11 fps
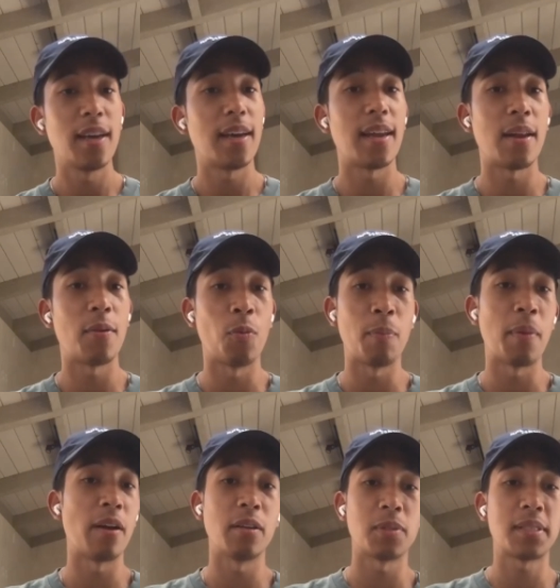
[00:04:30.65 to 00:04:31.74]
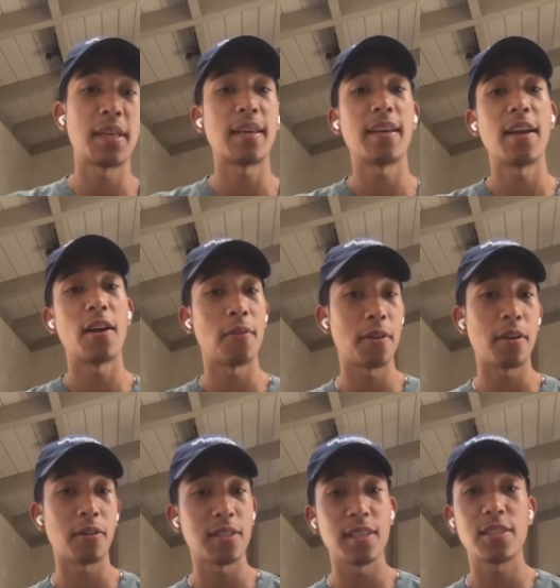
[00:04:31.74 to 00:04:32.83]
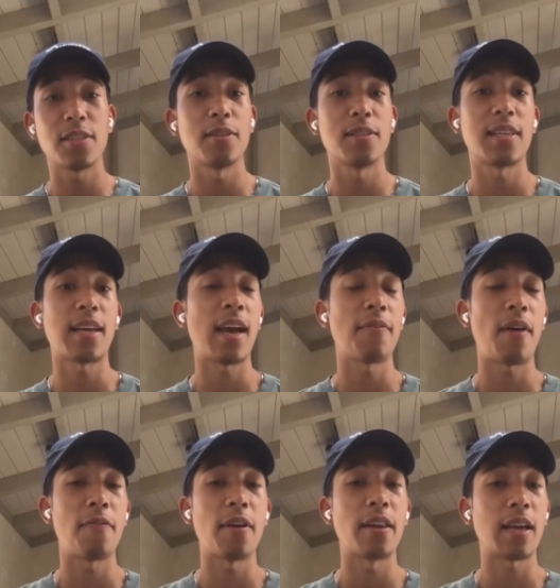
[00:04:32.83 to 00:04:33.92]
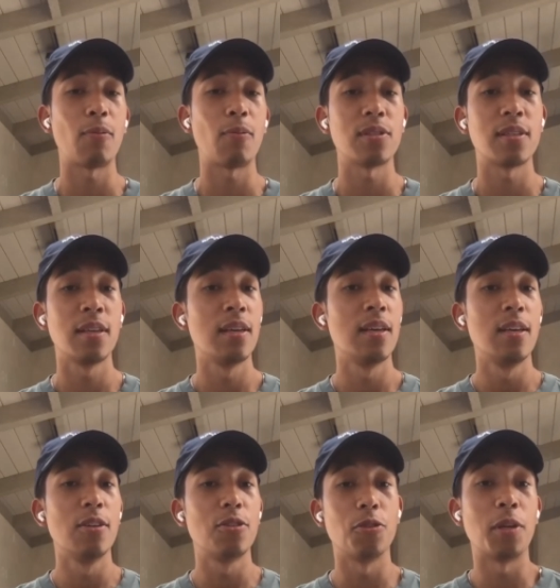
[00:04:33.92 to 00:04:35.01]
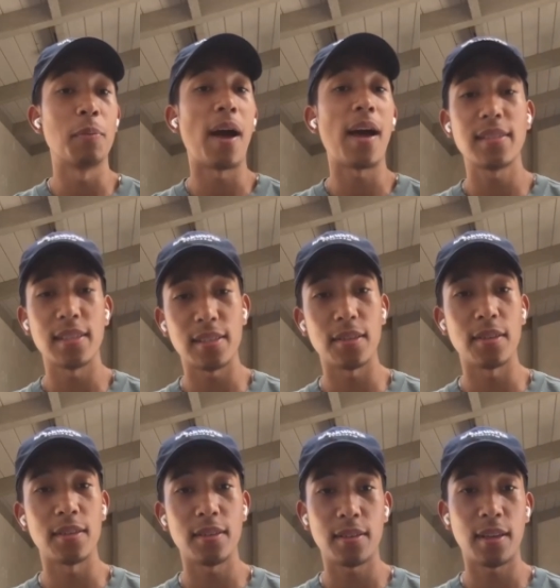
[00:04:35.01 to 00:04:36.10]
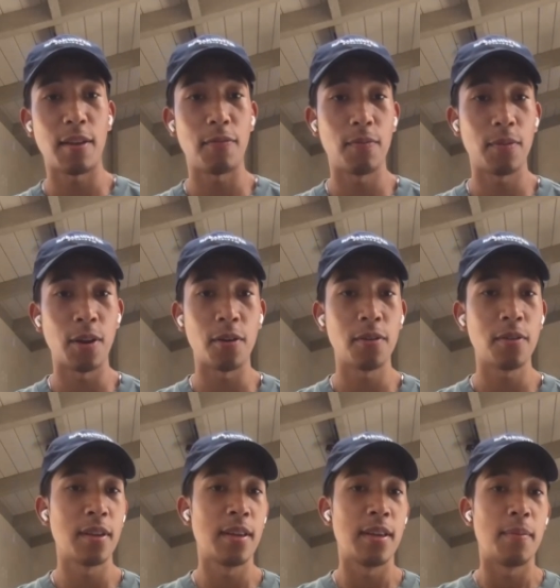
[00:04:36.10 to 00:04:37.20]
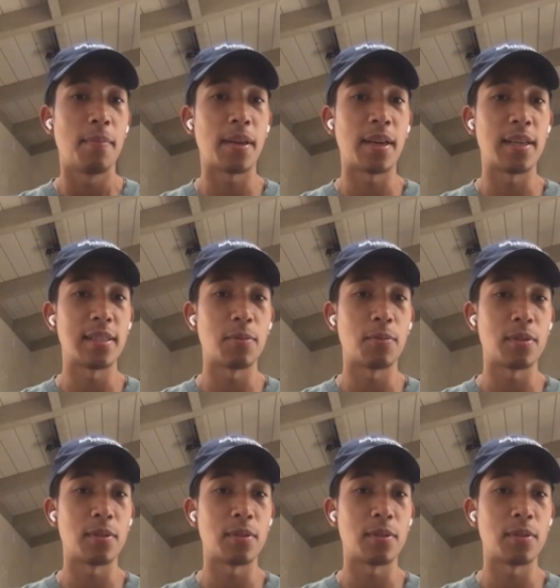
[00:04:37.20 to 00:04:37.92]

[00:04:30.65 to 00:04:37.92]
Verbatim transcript: And then when Meryland was taking care of her younger sister, it's like, I felt like I was shooting my sister, like, you know, because